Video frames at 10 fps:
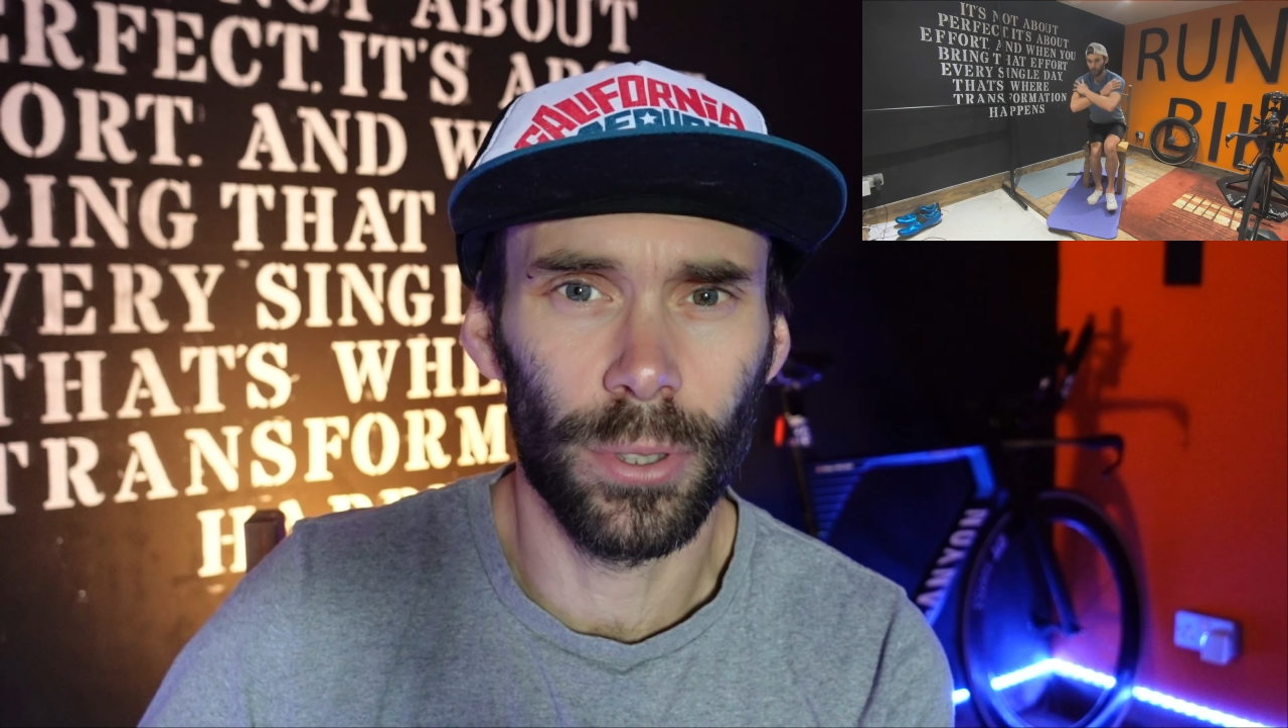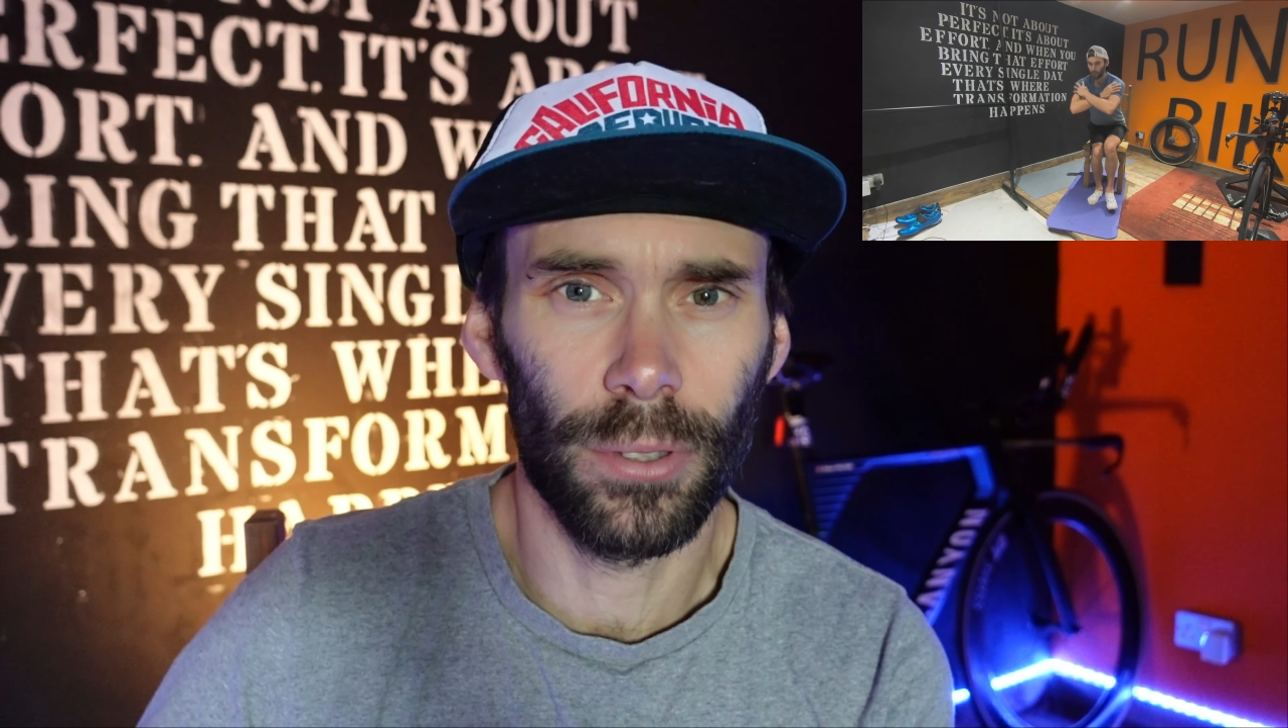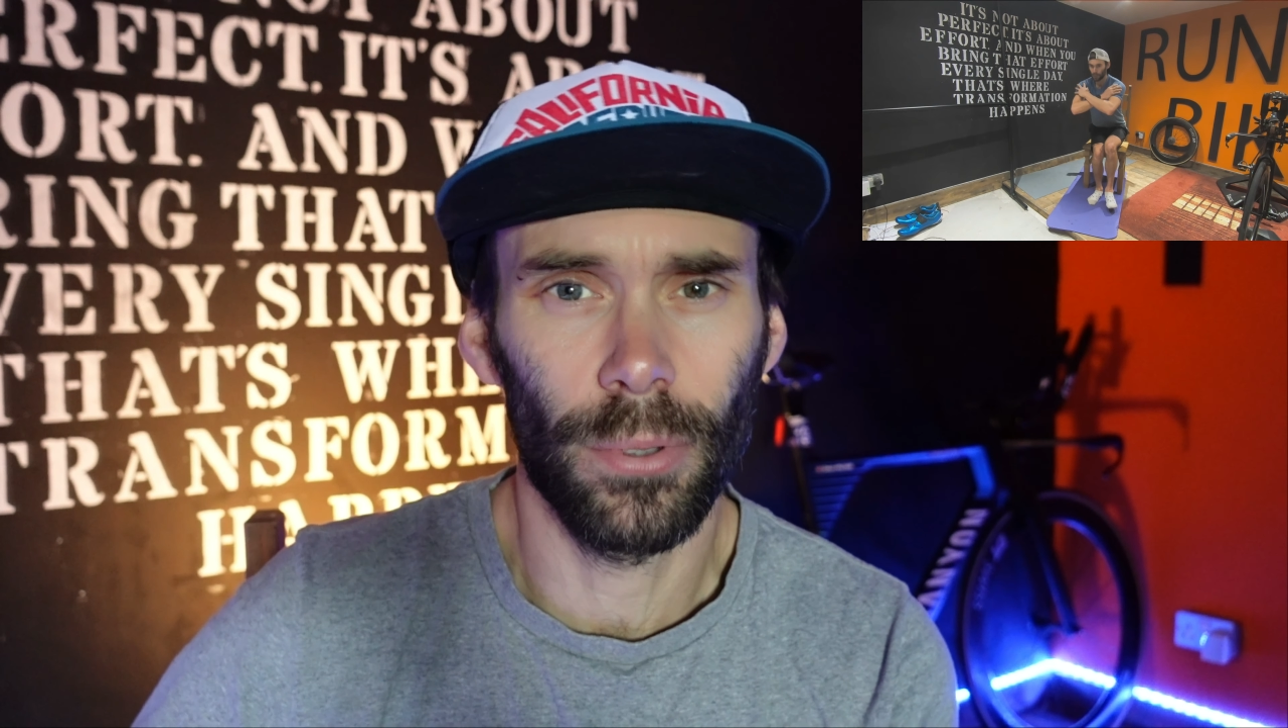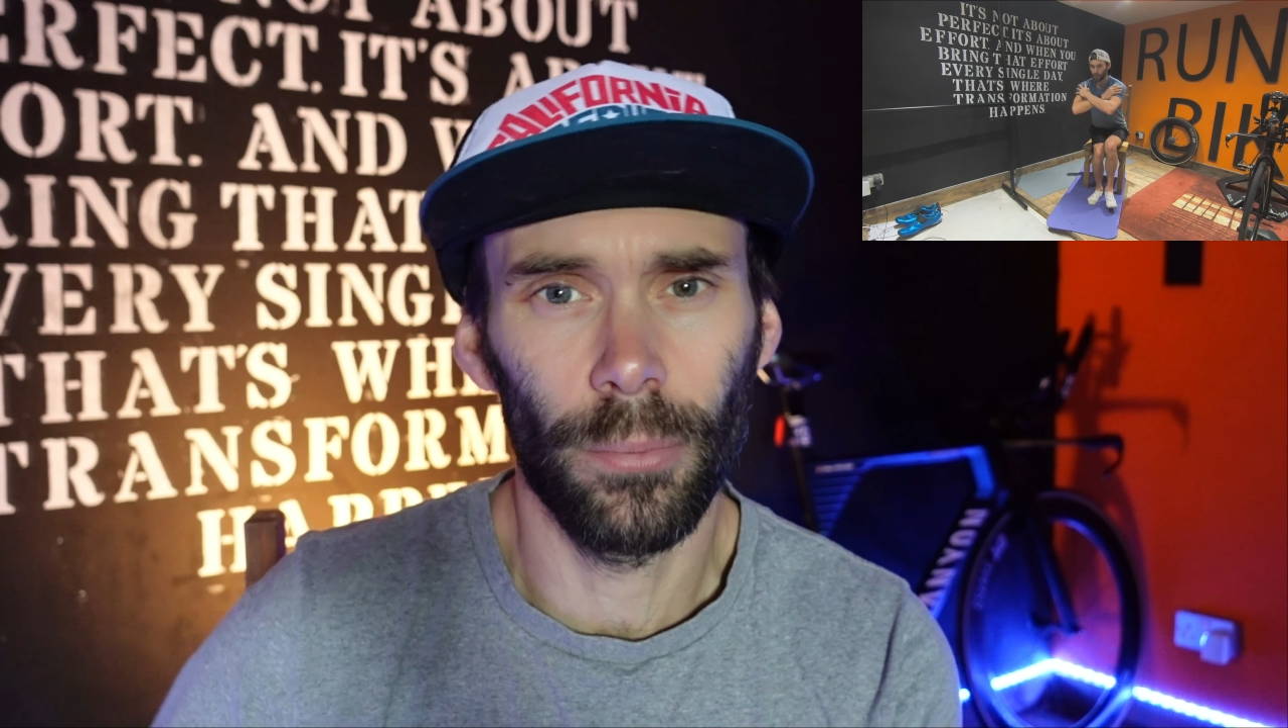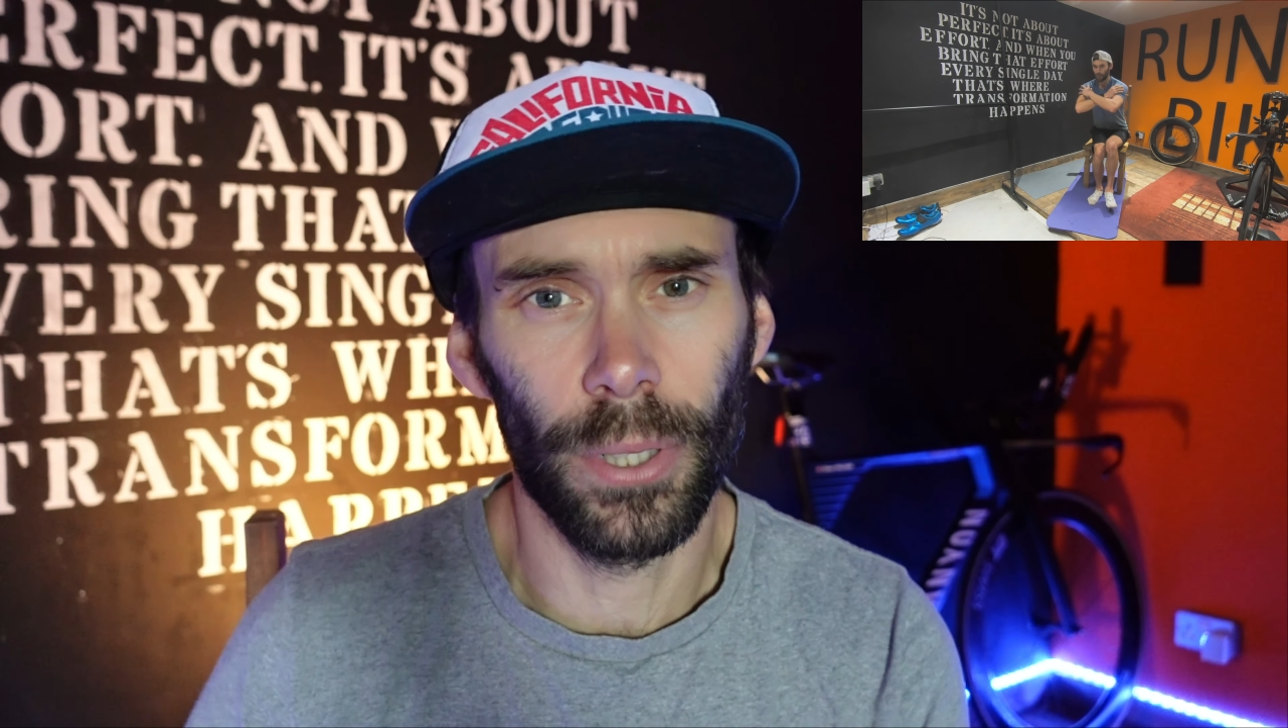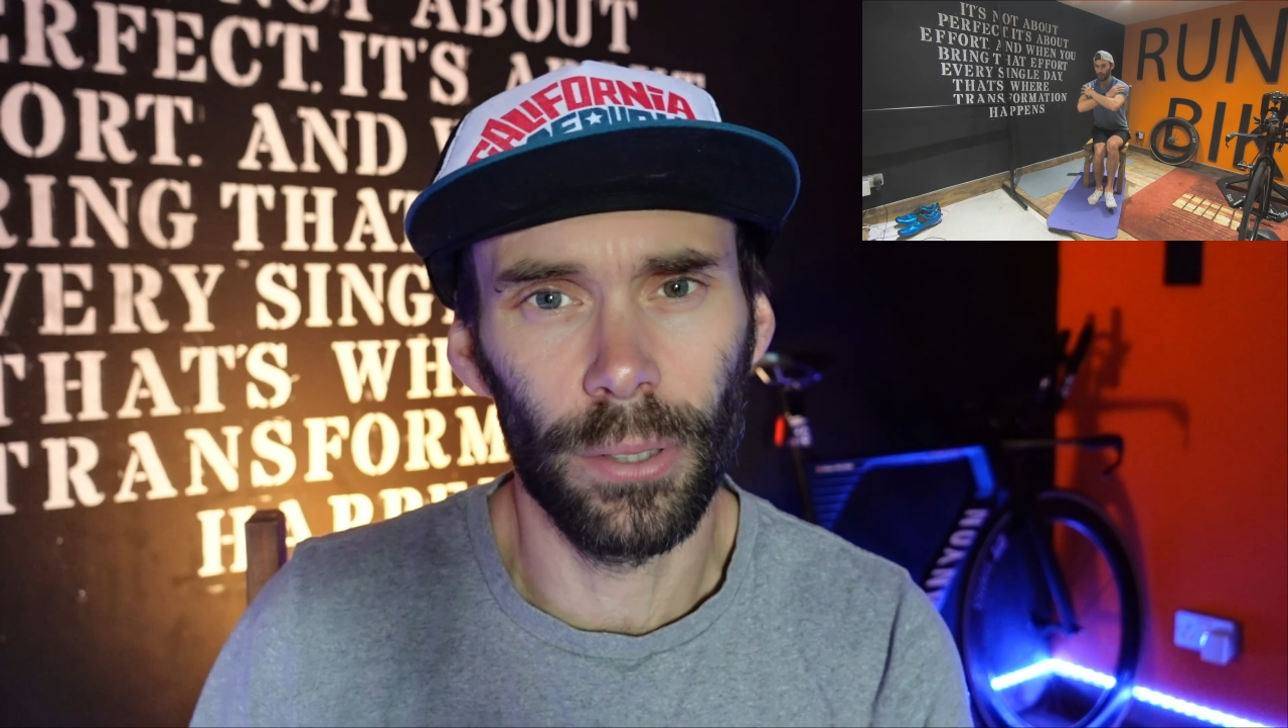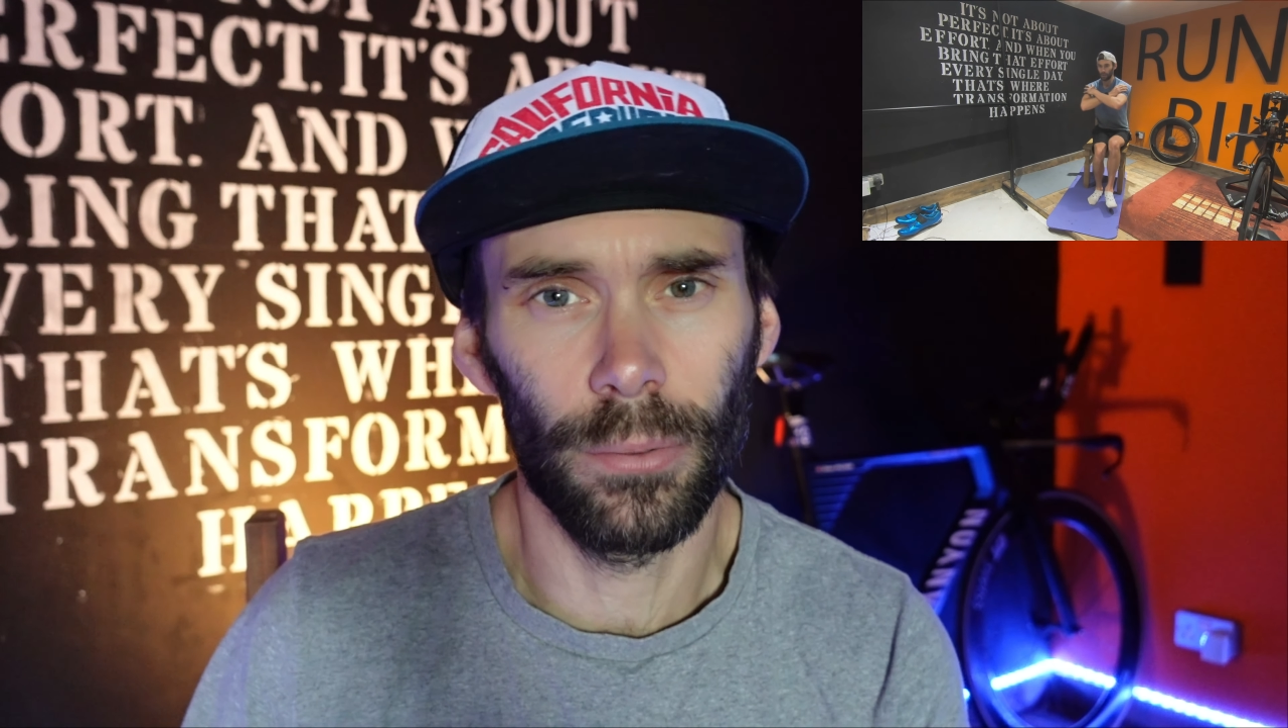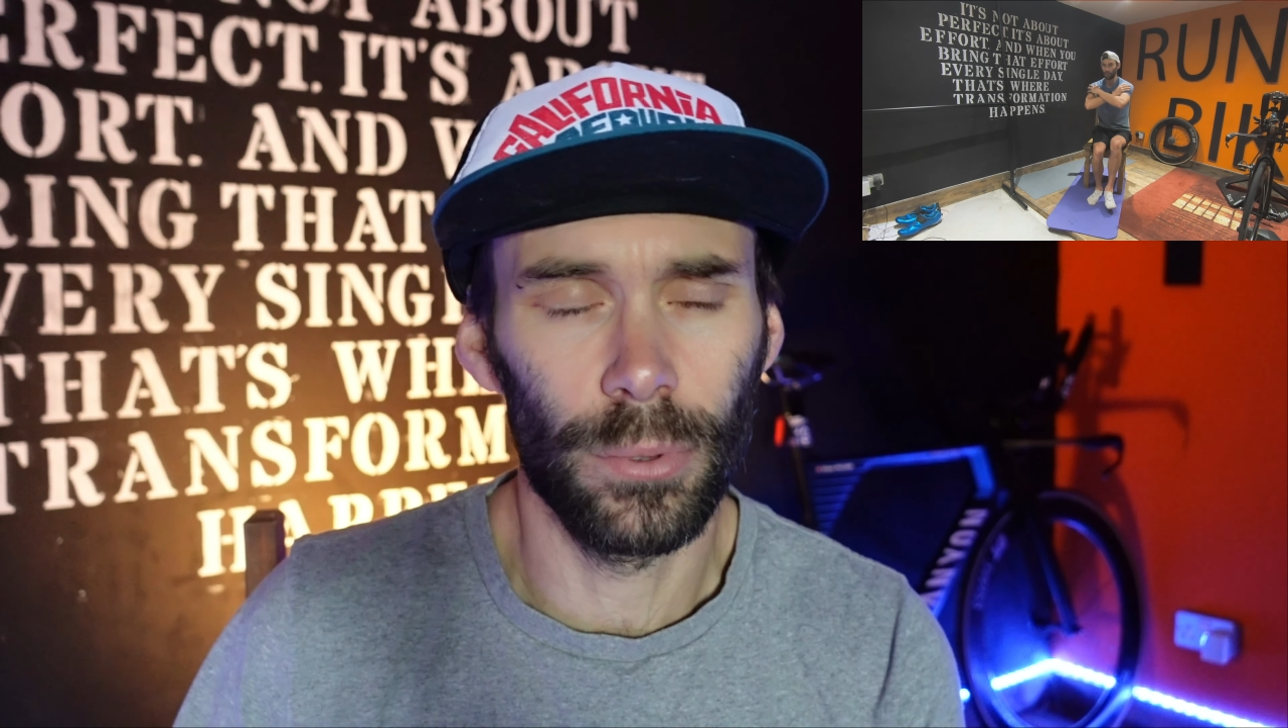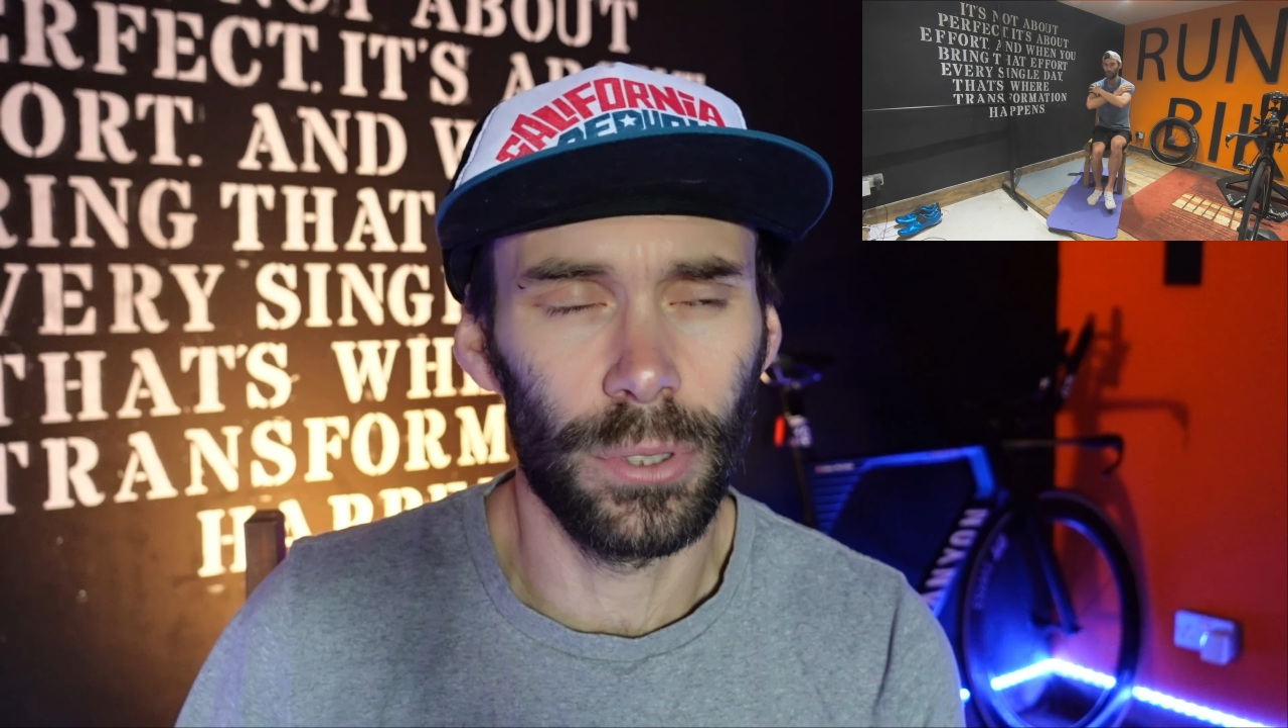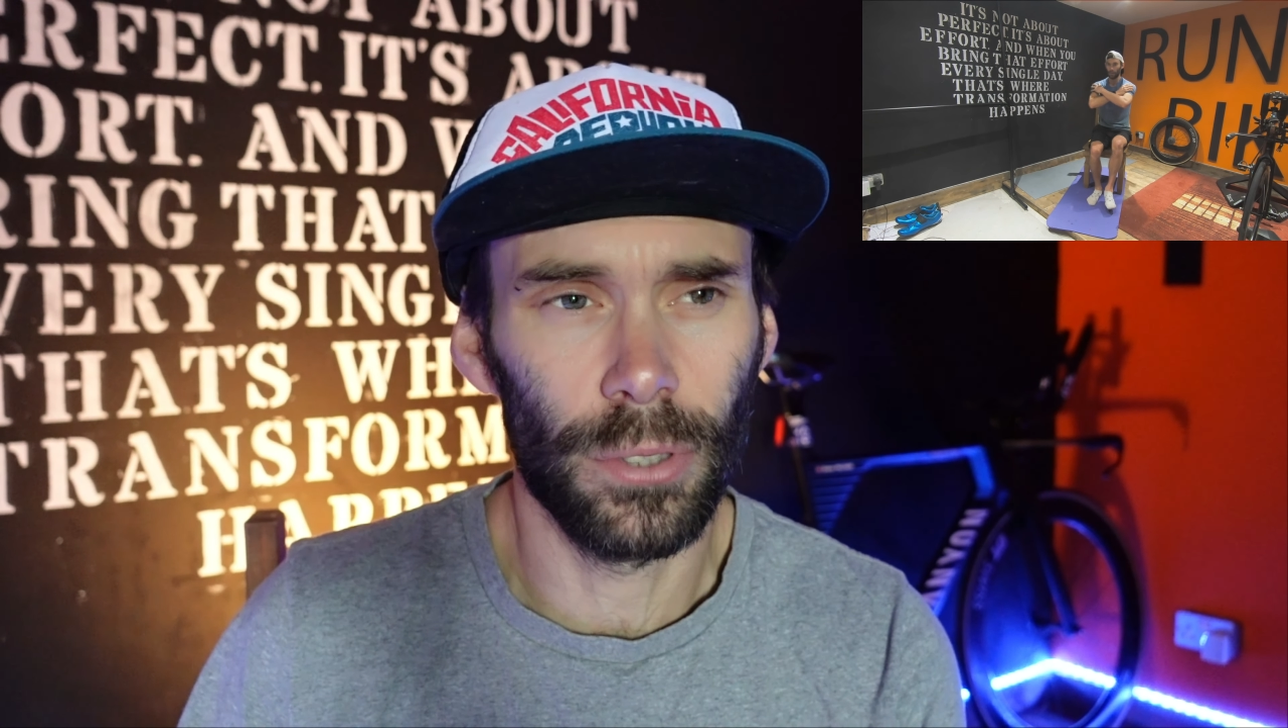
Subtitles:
when we